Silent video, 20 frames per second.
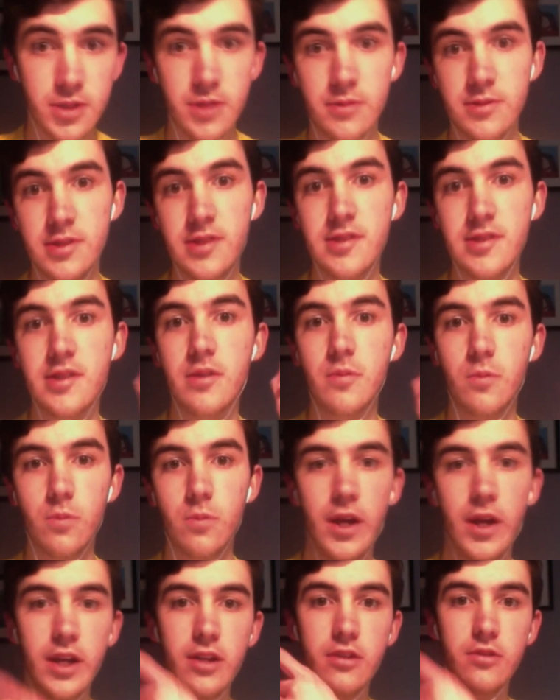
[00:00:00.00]
Anyways, let's get
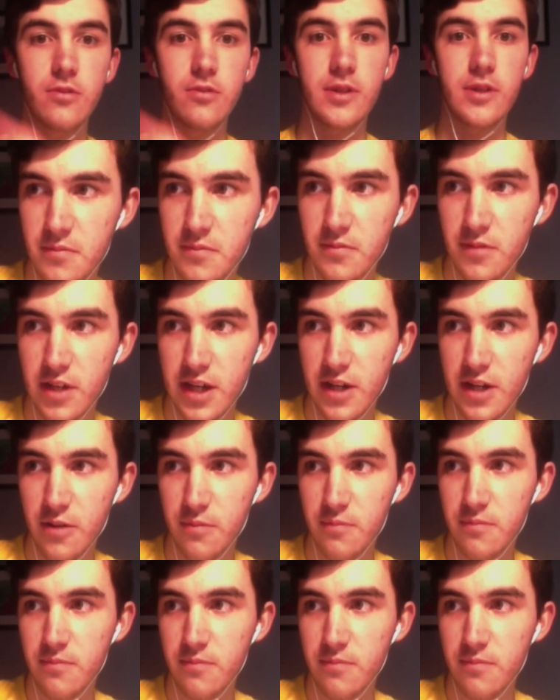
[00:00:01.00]
right into it now.